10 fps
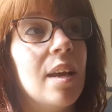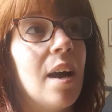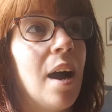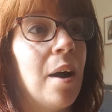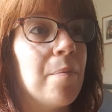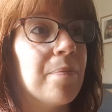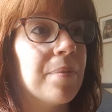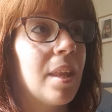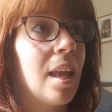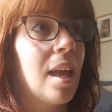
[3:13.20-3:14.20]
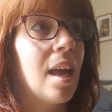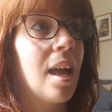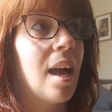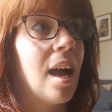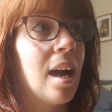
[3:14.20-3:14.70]

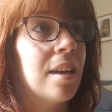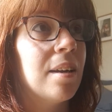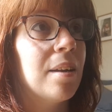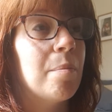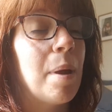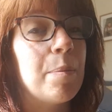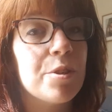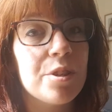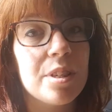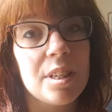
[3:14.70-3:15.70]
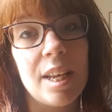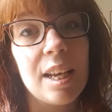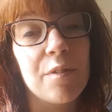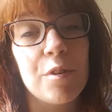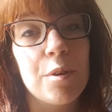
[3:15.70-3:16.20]
And maybe just to
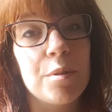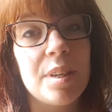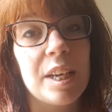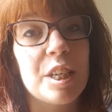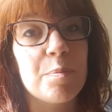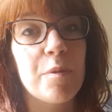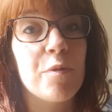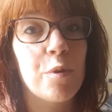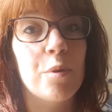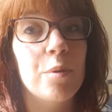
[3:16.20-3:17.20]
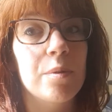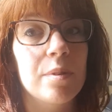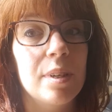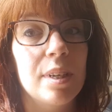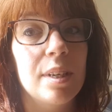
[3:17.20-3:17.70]
take a few seconds before
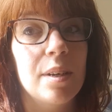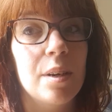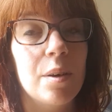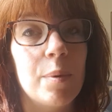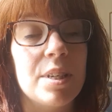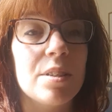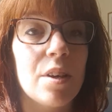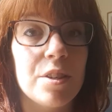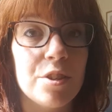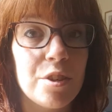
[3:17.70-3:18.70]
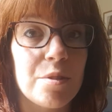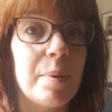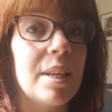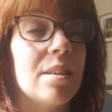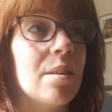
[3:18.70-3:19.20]
we decide to do
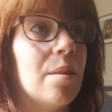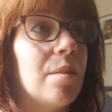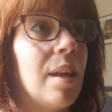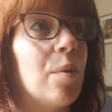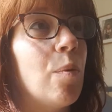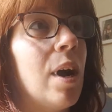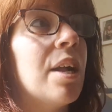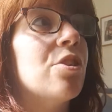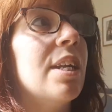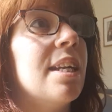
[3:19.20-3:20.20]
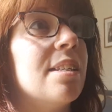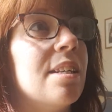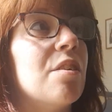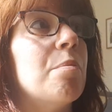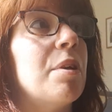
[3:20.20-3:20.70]
something to think, well, actually, is this
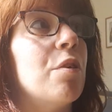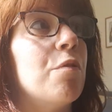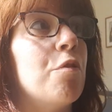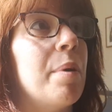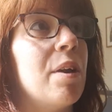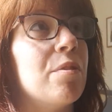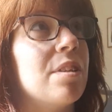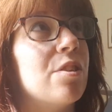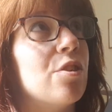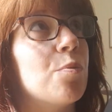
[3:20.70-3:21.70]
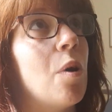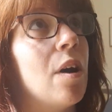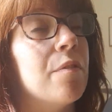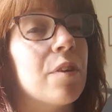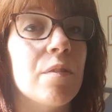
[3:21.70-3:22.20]
going to be good for me, or is this just what
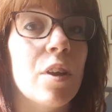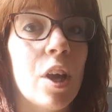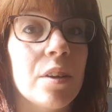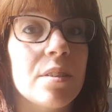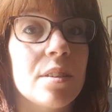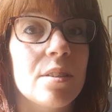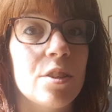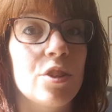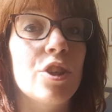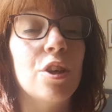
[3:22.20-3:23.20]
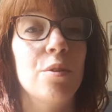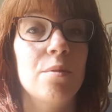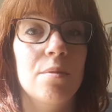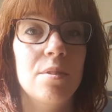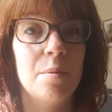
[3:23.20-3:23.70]
I've kind of learnt to do
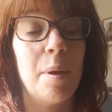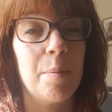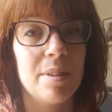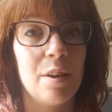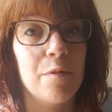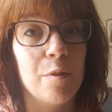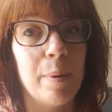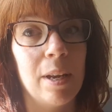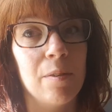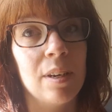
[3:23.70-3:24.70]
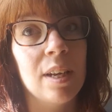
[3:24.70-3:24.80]
to make myself feel better?